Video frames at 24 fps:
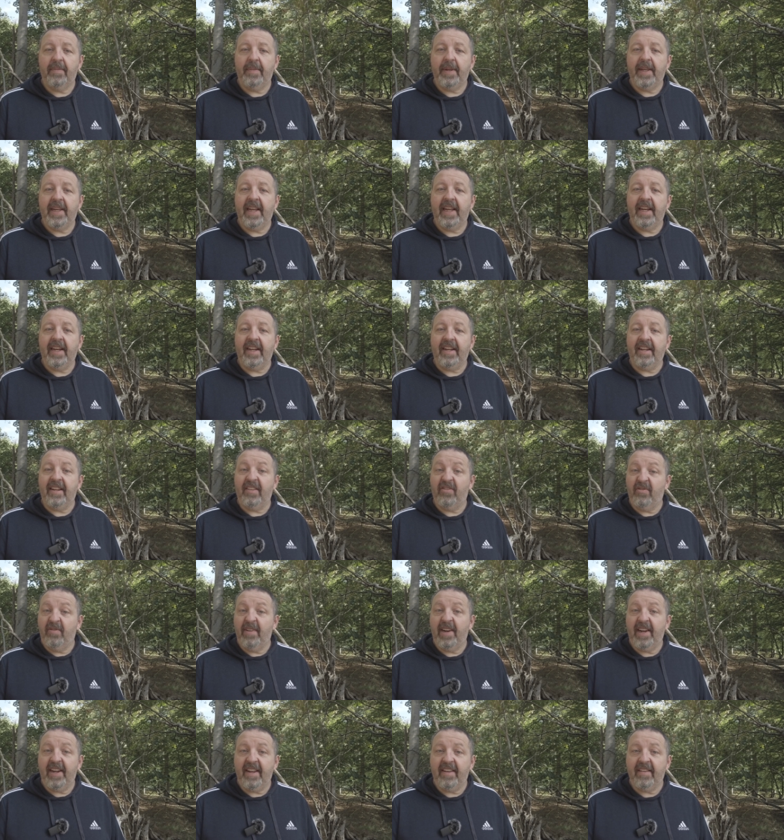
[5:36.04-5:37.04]
the beginning, this
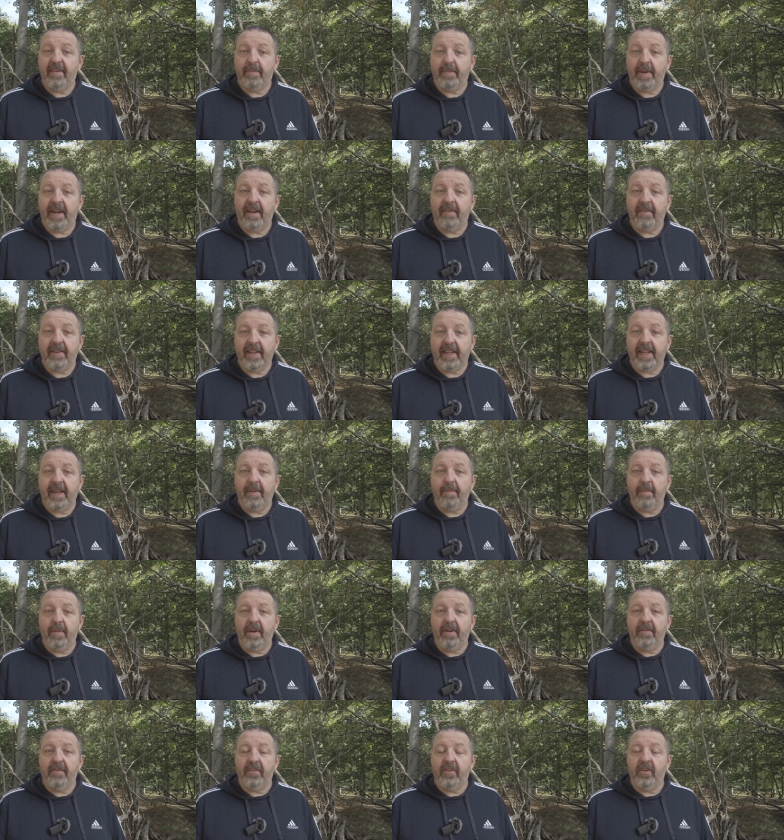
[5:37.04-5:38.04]
really is a bit of a
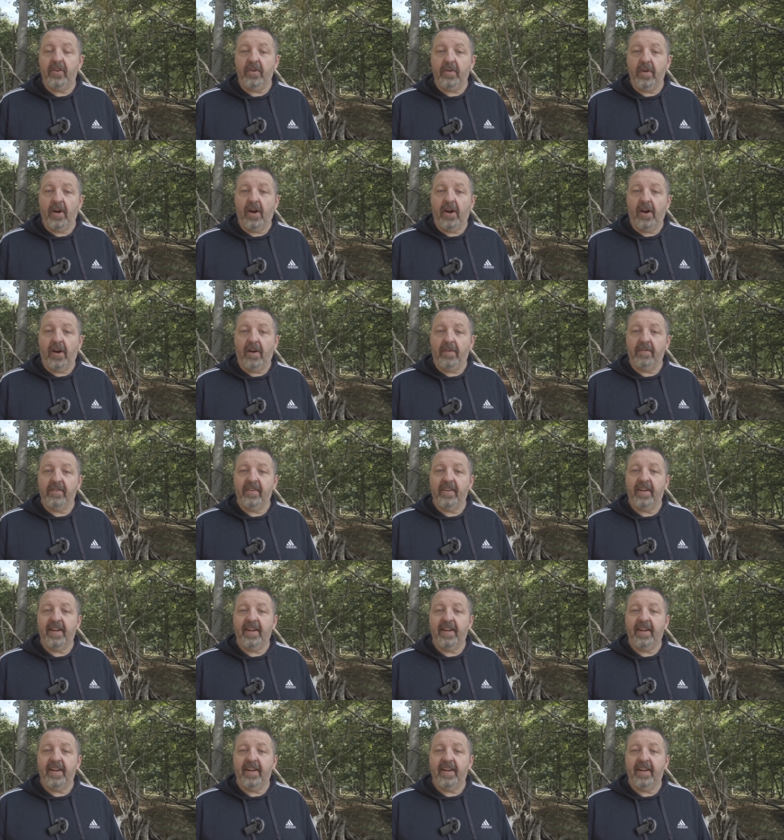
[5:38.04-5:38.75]
gimbal of two halves.